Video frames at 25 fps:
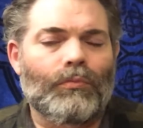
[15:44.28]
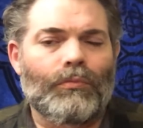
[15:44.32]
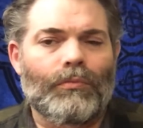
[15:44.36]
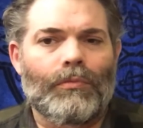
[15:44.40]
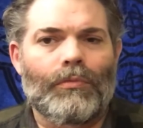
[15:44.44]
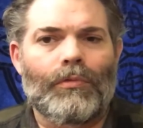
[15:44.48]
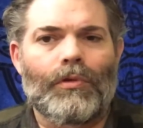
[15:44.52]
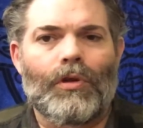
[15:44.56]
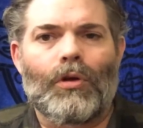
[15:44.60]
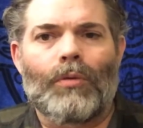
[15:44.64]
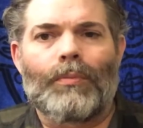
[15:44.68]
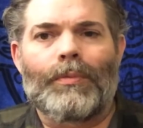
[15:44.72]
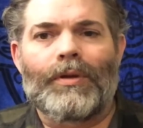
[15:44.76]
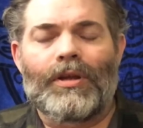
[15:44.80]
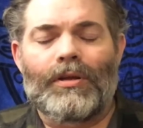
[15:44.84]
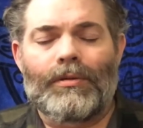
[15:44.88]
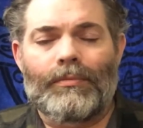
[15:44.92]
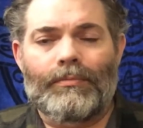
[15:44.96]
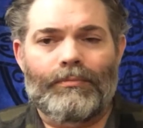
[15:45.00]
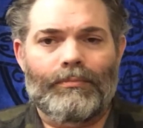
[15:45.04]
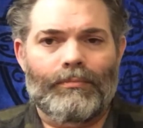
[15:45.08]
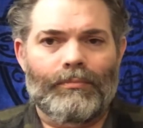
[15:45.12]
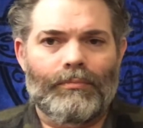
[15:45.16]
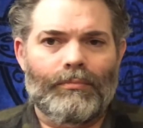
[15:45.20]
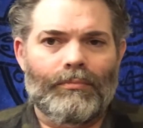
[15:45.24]
there will be
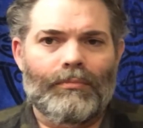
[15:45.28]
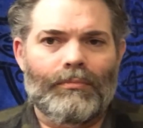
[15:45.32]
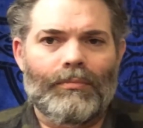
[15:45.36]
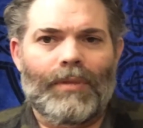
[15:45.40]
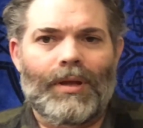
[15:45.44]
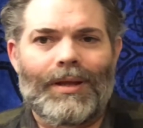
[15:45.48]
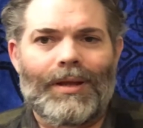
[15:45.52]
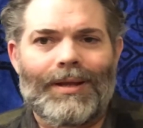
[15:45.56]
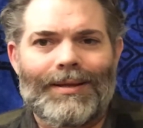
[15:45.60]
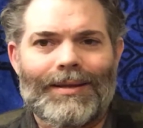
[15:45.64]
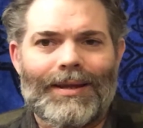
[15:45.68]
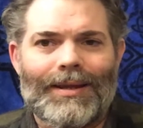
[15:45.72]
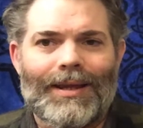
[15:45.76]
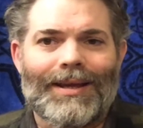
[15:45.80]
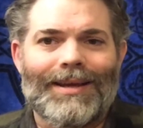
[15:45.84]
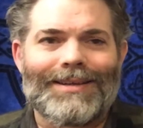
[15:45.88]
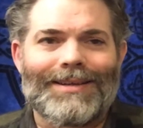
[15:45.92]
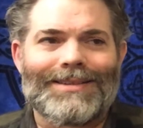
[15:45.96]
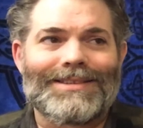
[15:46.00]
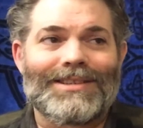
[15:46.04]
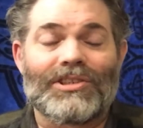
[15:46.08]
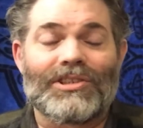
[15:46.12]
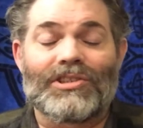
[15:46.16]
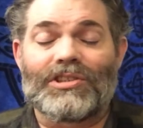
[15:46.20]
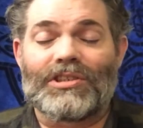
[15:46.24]

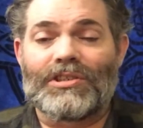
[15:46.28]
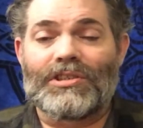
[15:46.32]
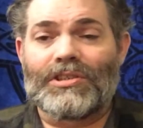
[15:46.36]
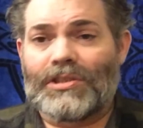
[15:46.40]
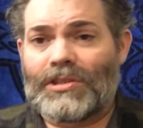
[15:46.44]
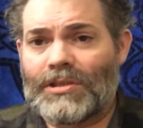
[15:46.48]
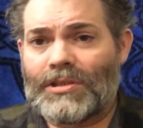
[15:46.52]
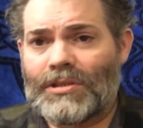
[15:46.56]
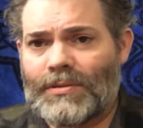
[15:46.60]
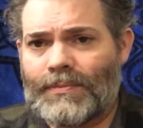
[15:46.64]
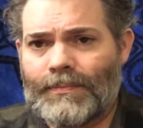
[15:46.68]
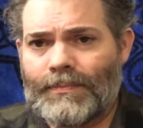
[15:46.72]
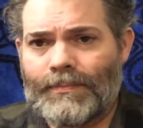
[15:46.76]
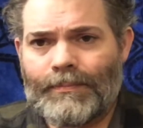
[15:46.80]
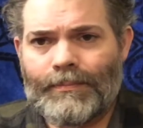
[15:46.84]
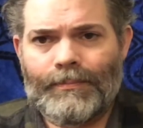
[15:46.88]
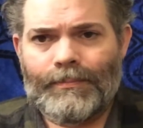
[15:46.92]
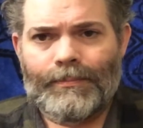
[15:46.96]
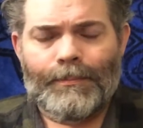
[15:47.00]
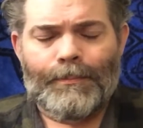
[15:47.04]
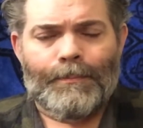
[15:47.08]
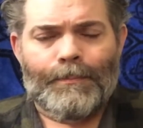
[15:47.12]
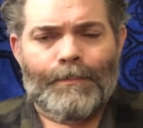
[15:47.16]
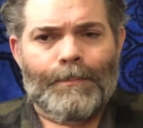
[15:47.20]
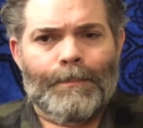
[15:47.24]
assistance
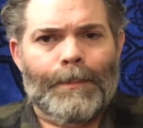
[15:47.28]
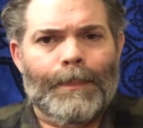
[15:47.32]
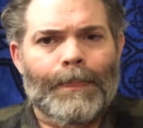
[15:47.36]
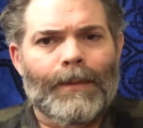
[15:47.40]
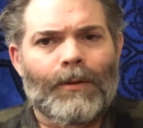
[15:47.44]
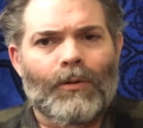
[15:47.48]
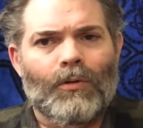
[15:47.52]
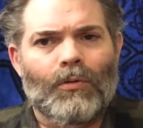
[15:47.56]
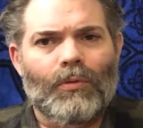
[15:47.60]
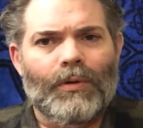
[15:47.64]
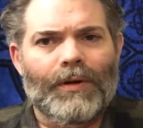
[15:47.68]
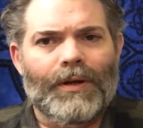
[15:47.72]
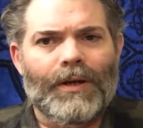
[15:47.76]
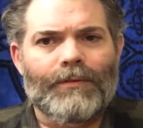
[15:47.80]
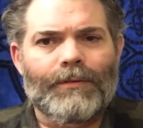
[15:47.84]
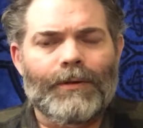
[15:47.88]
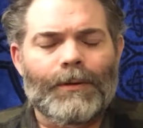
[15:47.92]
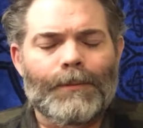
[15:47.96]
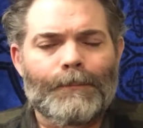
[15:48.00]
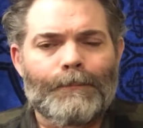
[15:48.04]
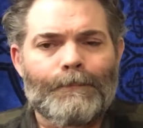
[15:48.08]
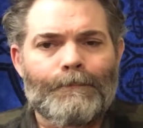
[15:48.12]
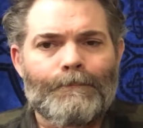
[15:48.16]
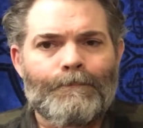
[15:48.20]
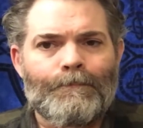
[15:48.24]
or whatever.